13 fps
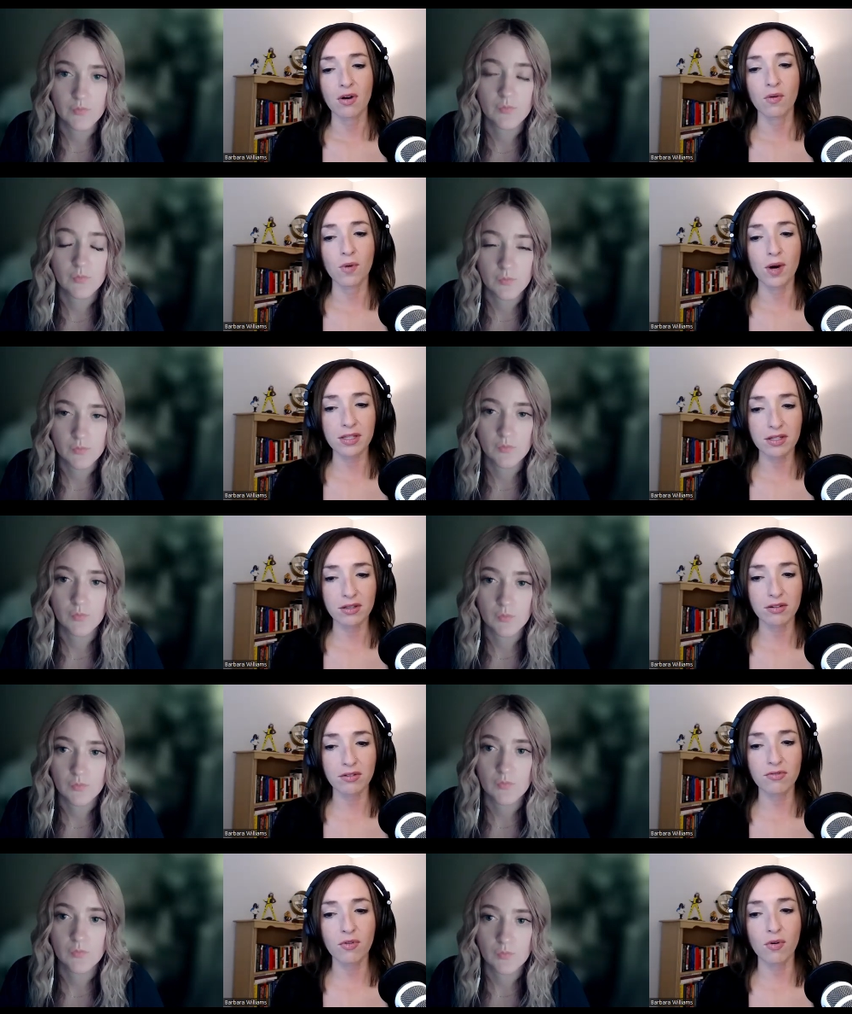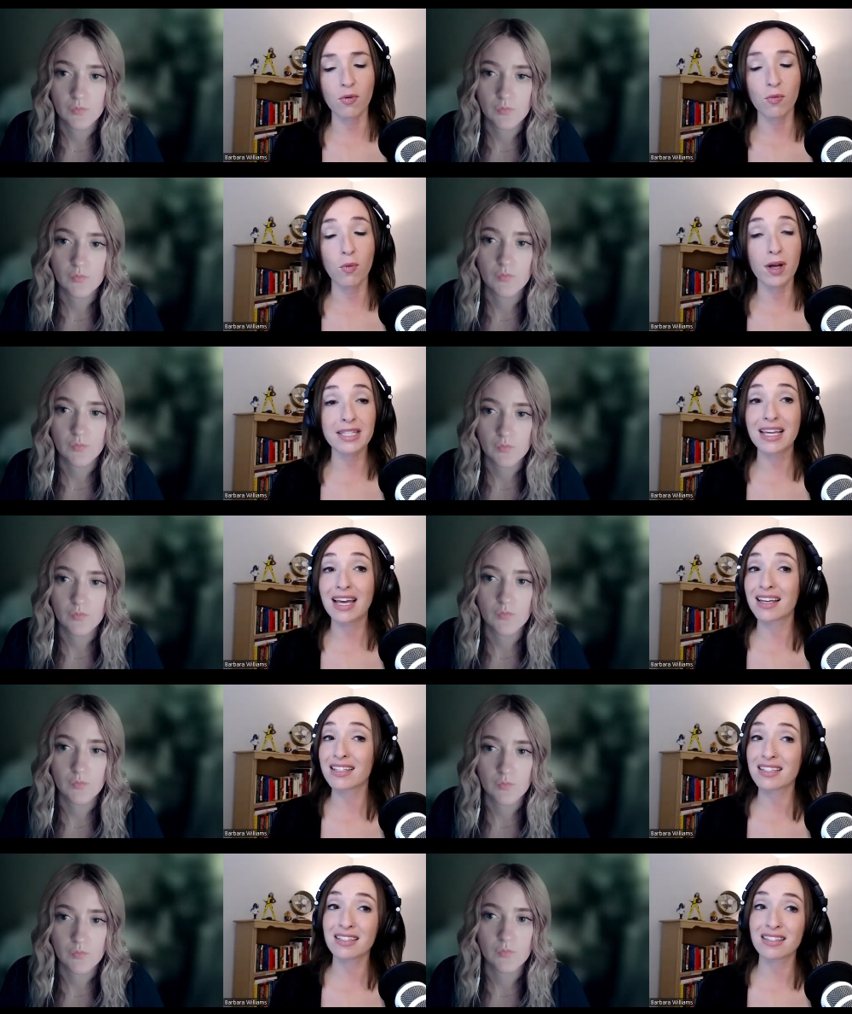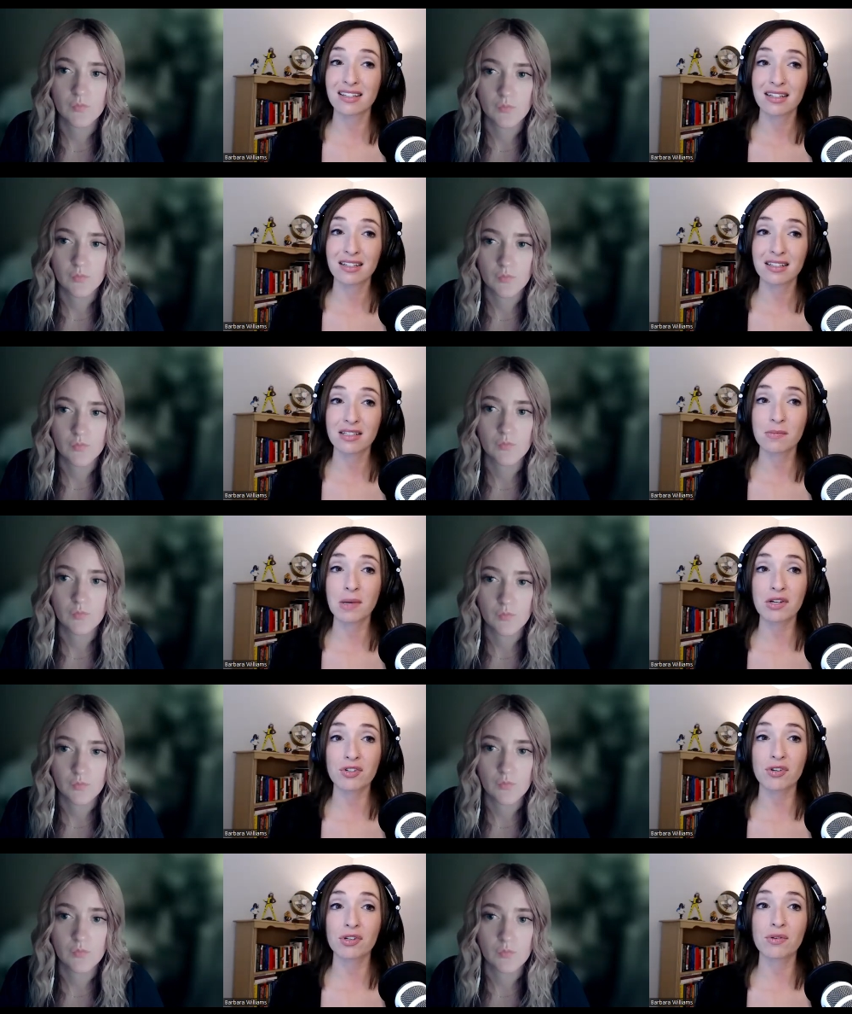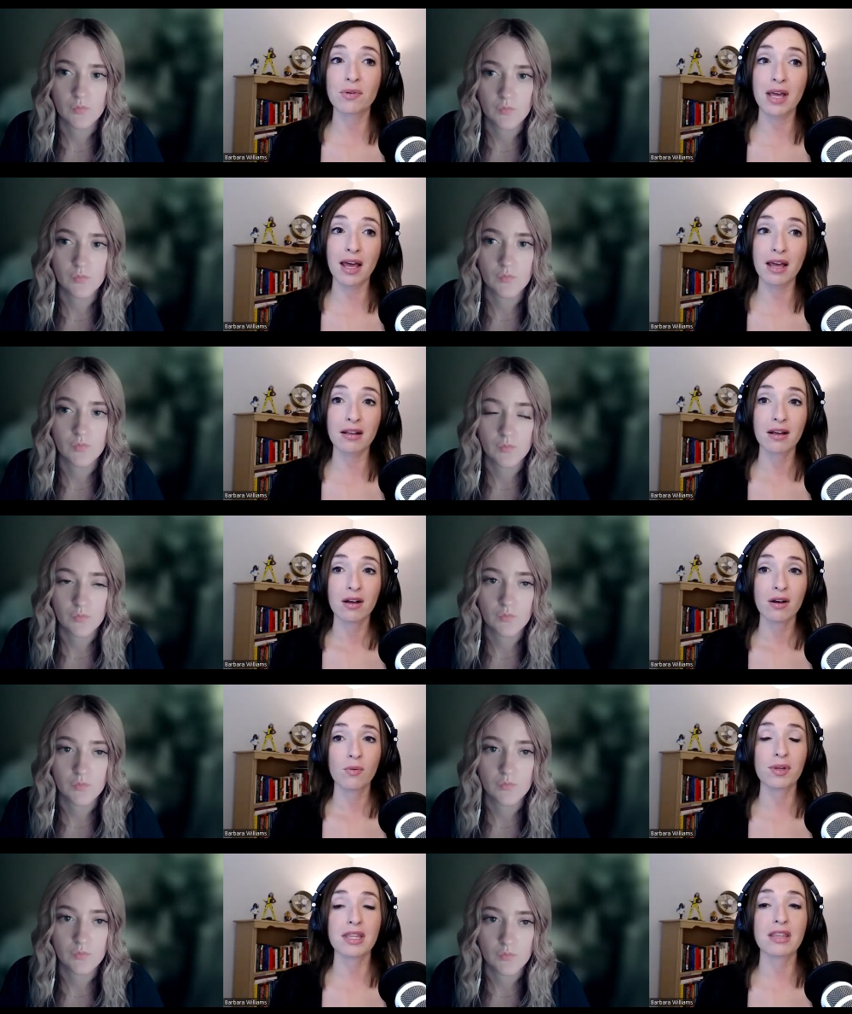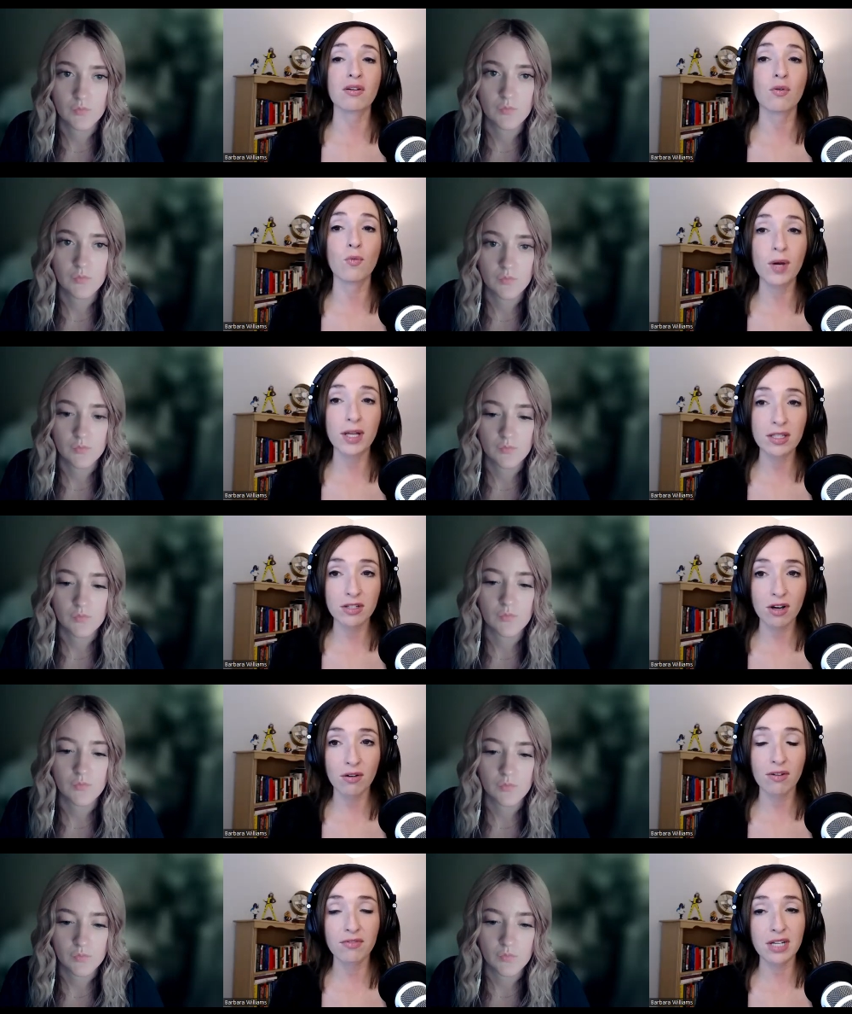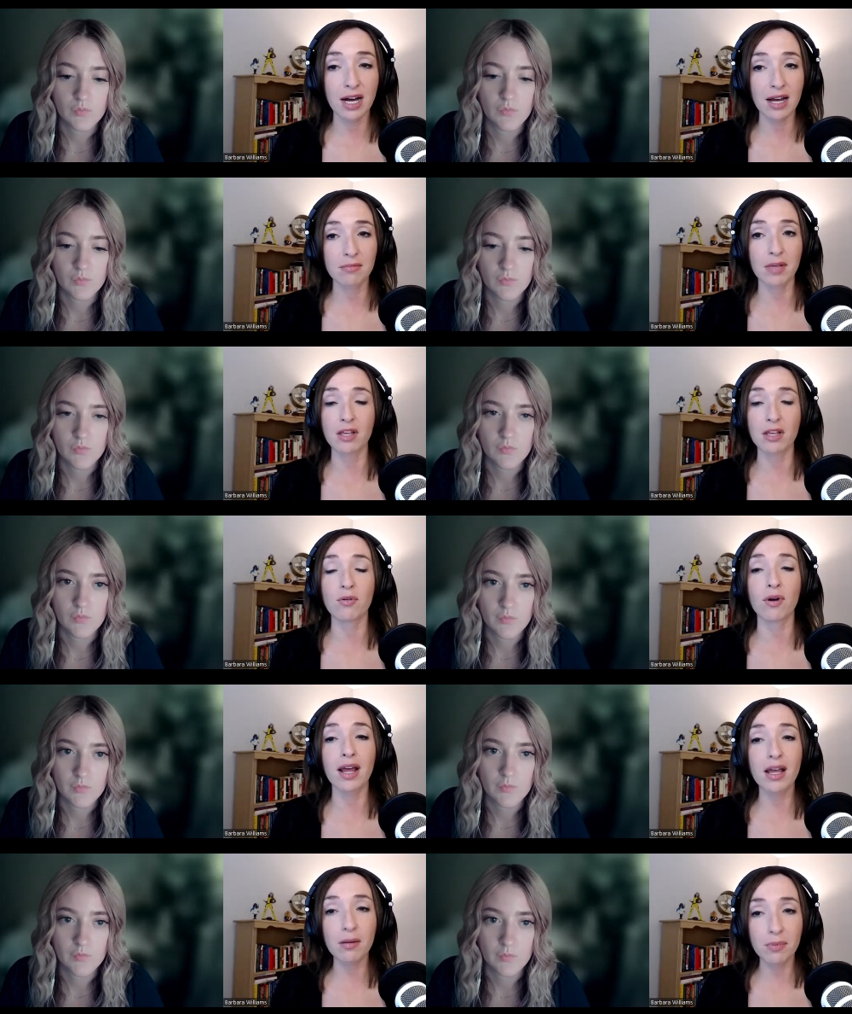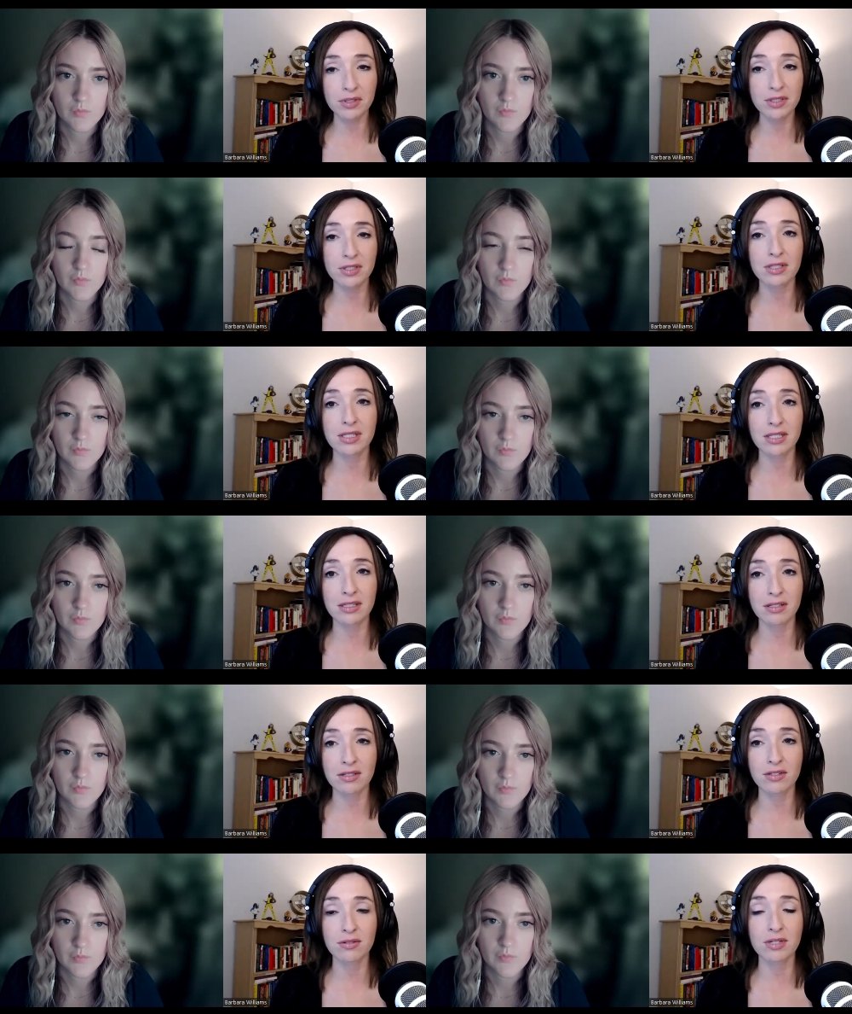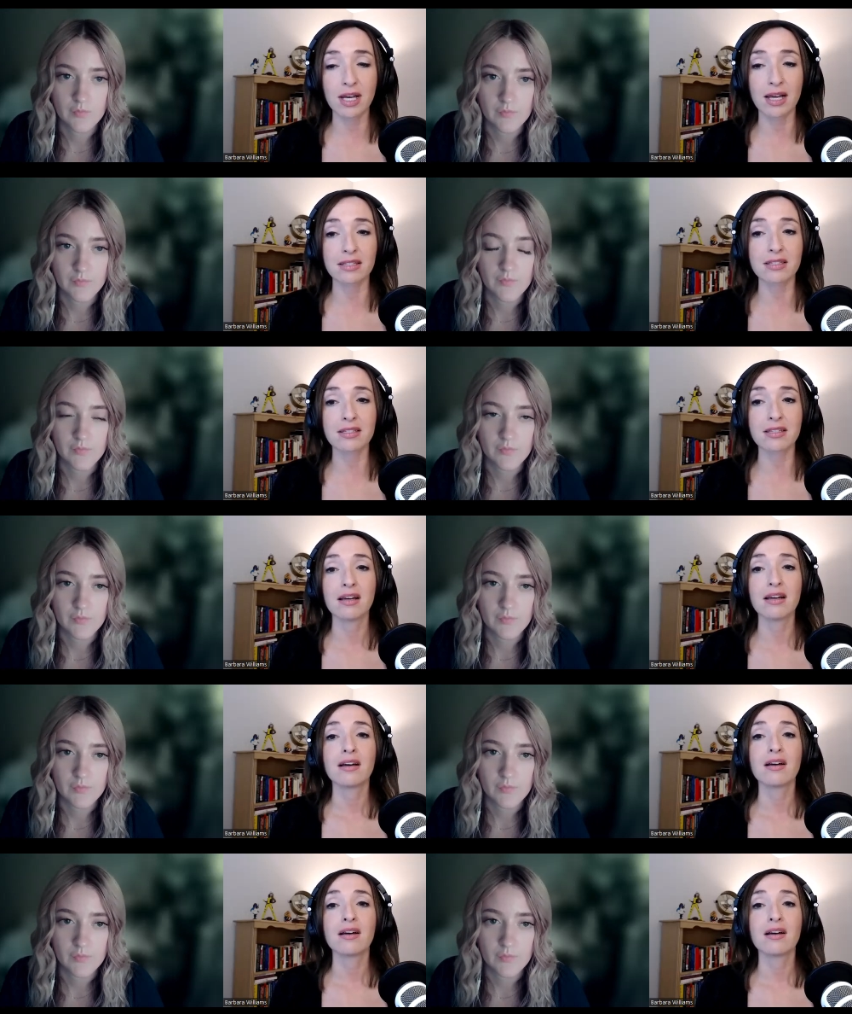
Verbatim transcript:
Speaker 1: what to look for, what tests to make sure you get within the window of time that you are able to, to do tests